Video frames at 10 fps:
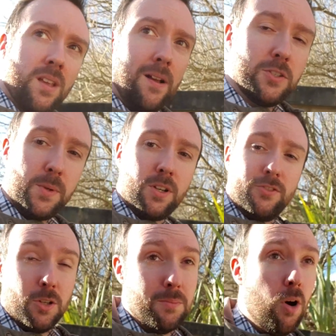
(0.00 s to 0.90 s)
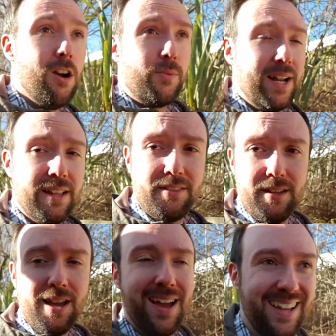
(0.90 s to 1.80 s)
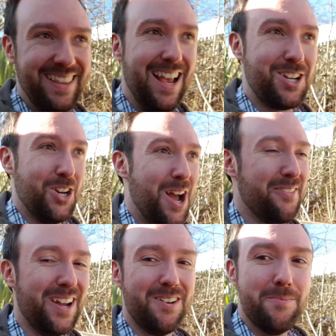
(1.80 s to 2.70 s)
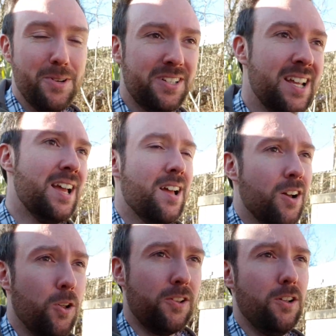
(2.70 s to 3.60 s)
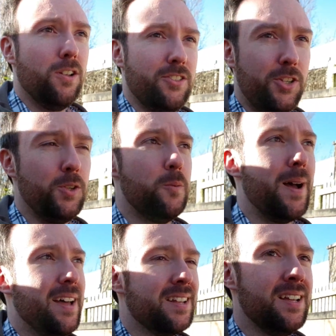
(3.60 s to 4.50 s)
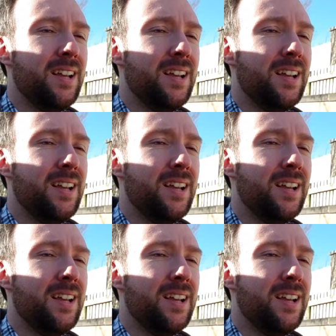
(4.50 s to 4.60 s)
Obviously we could have done more if we had the extra half hour, but all in all not too bad.